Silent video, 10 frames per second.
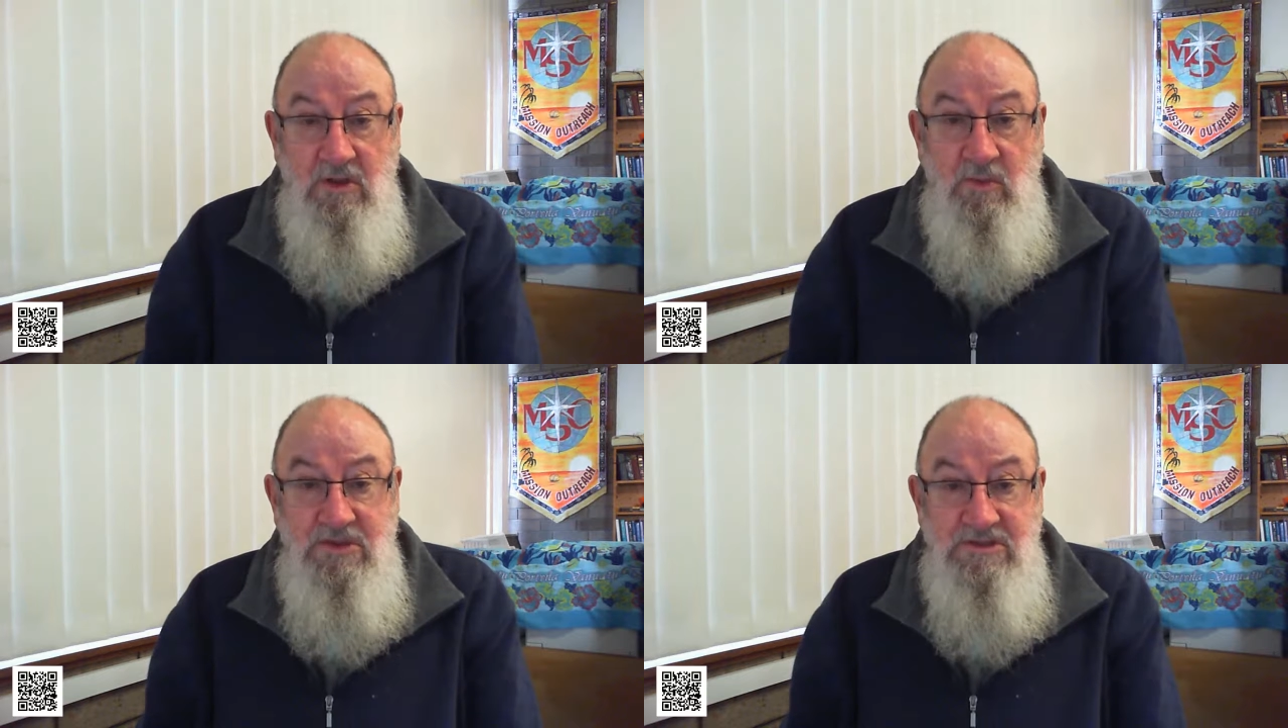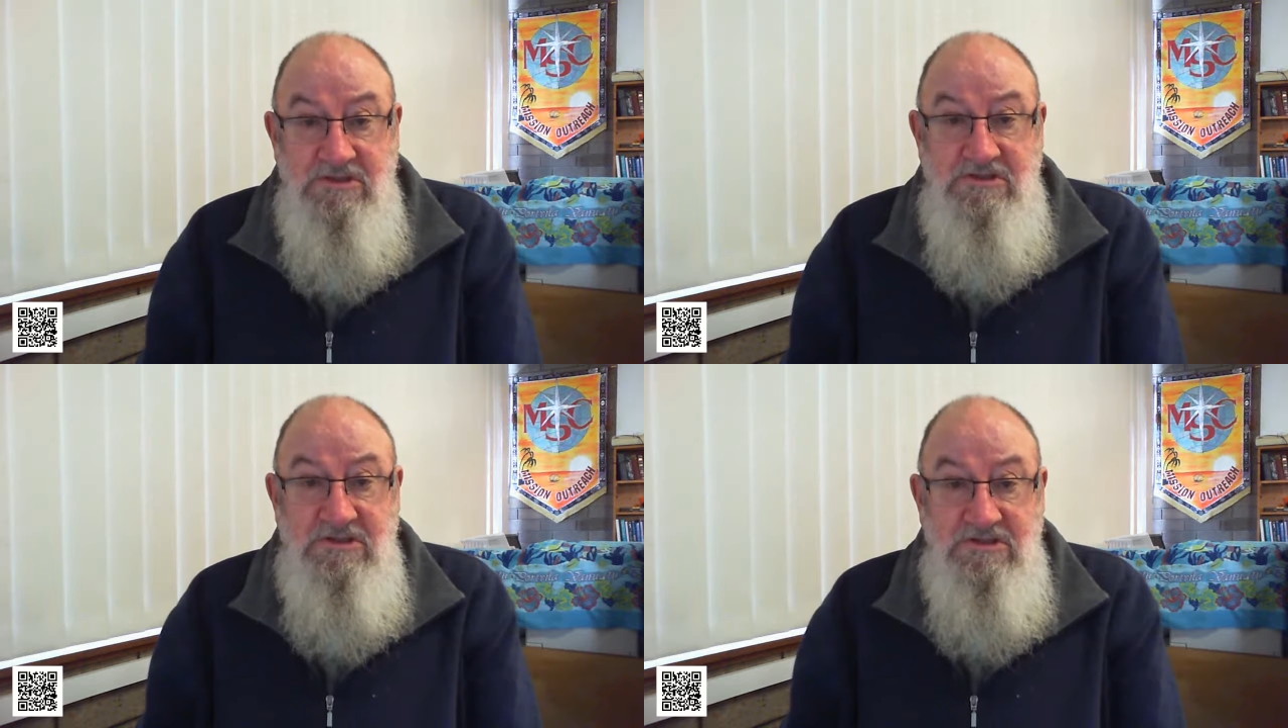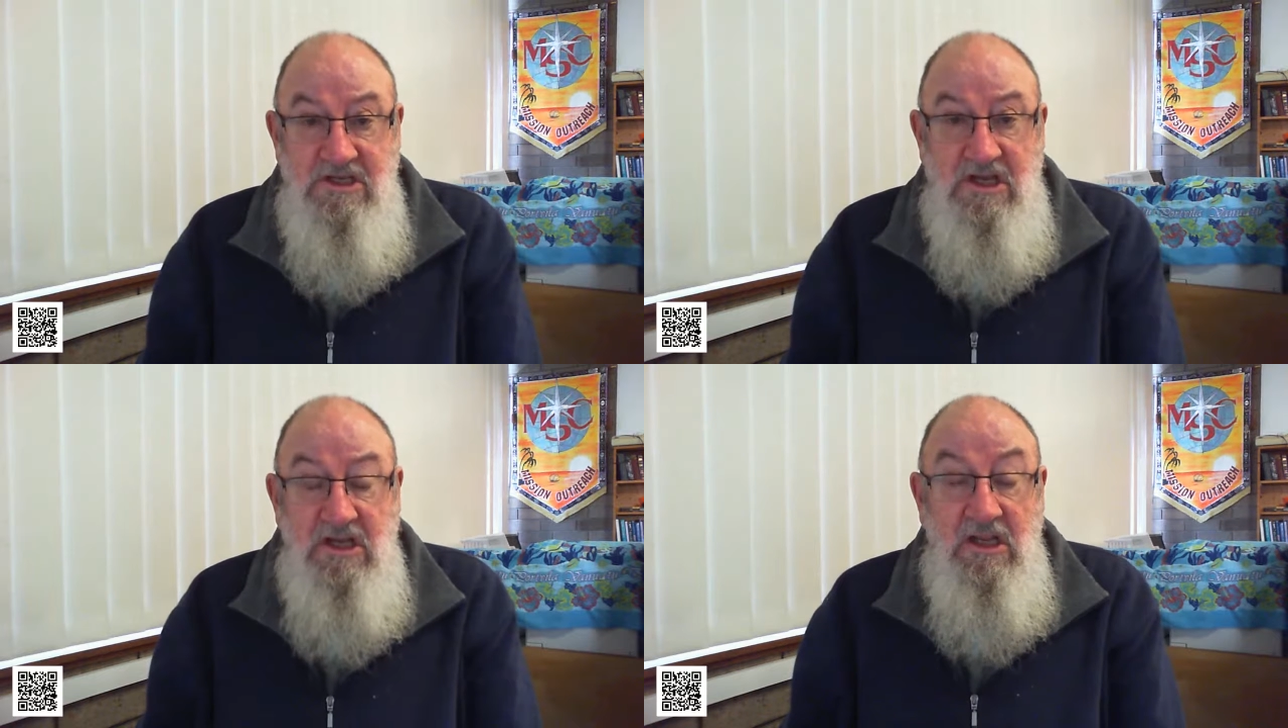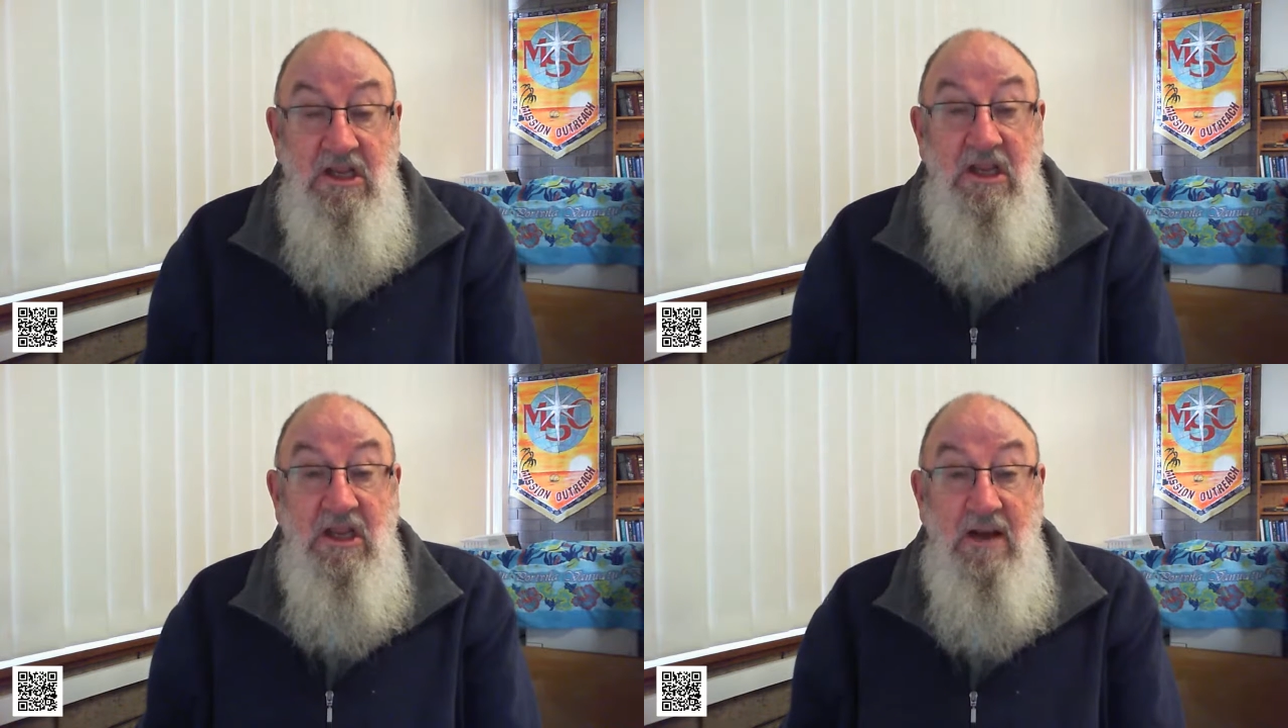when Jesus said,
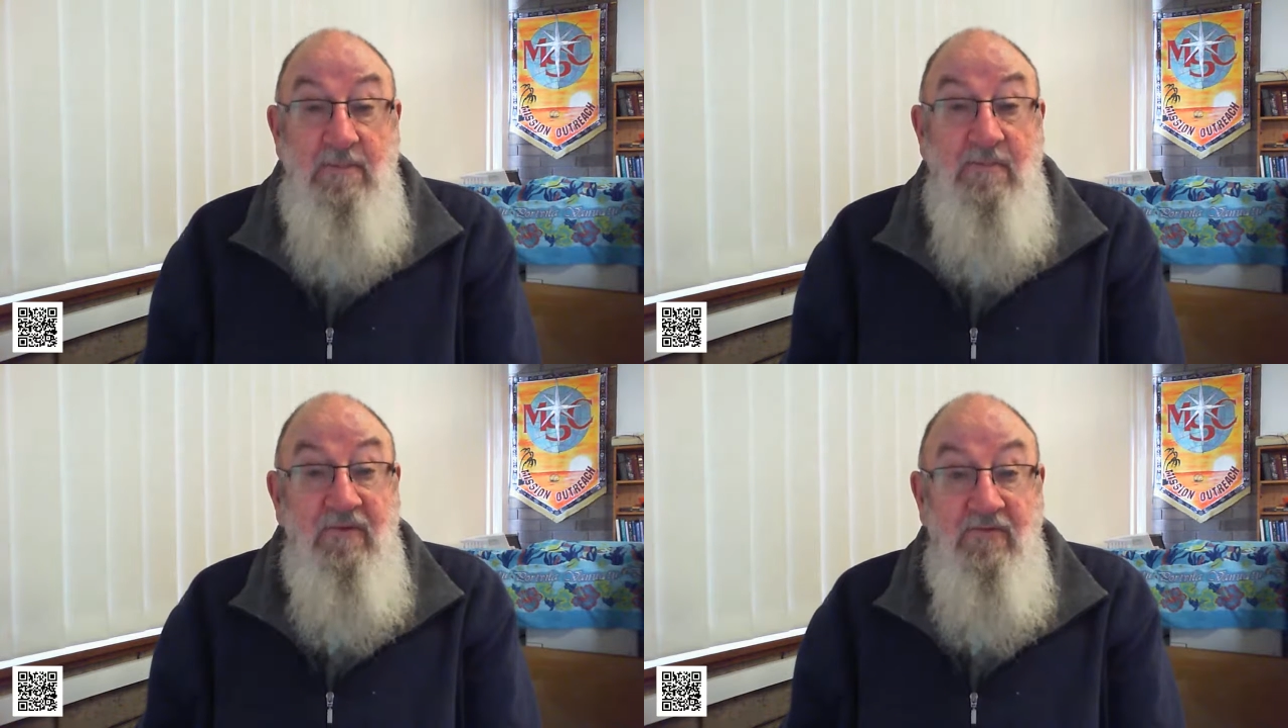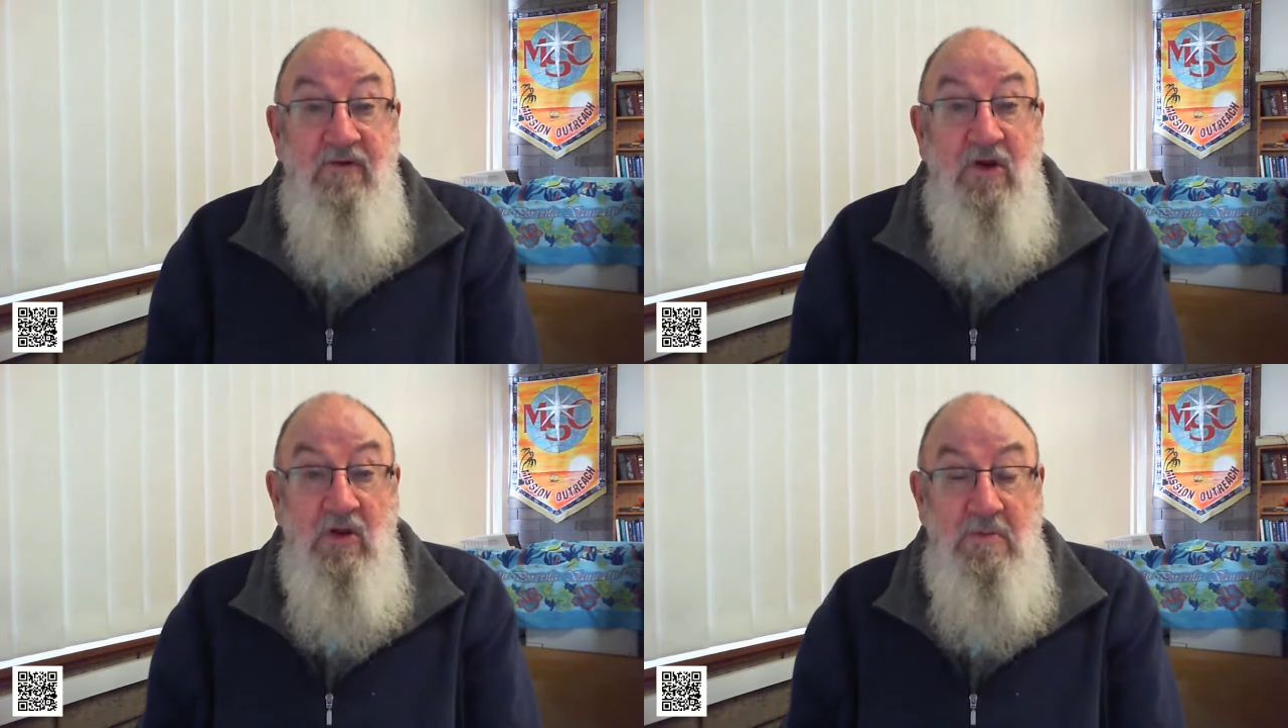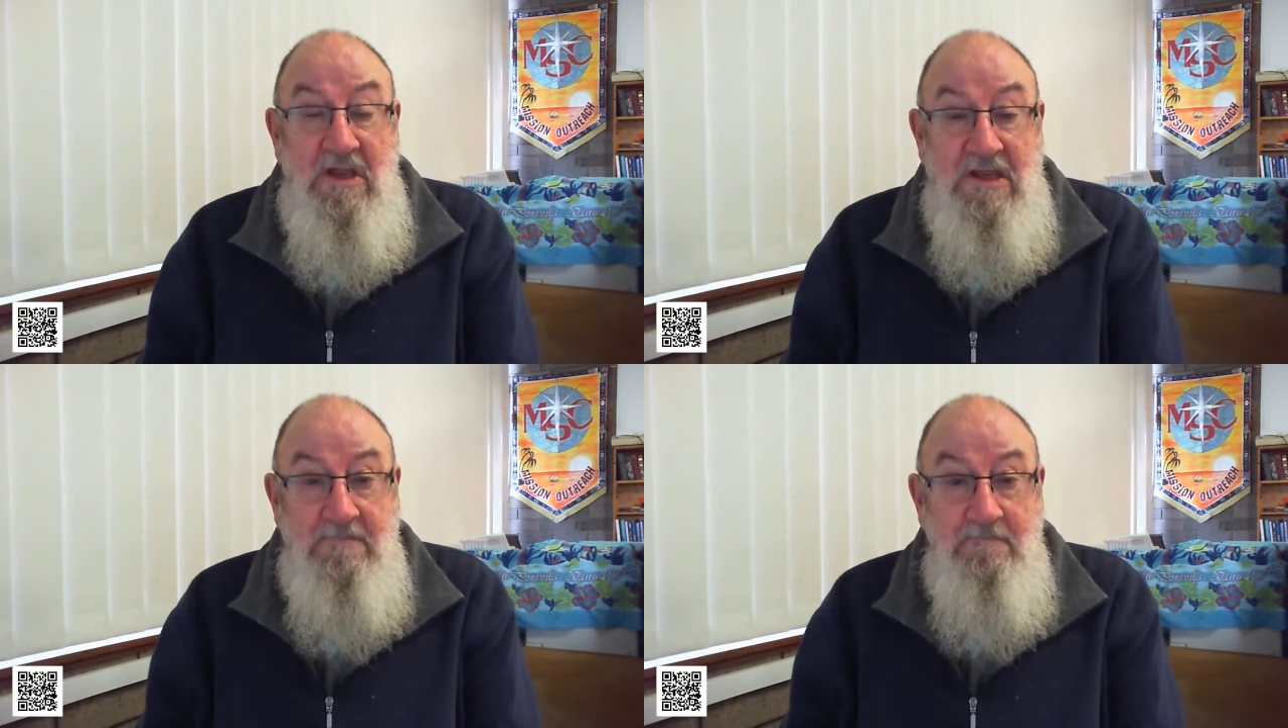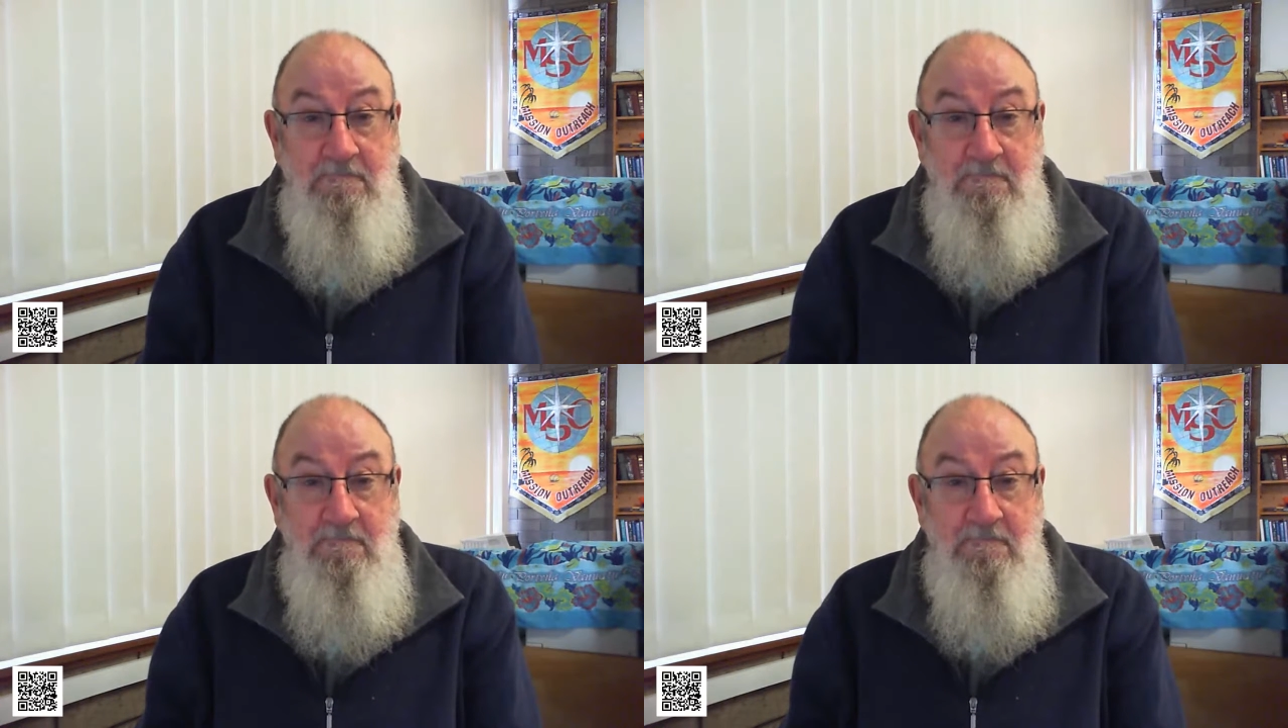"Come, follow me."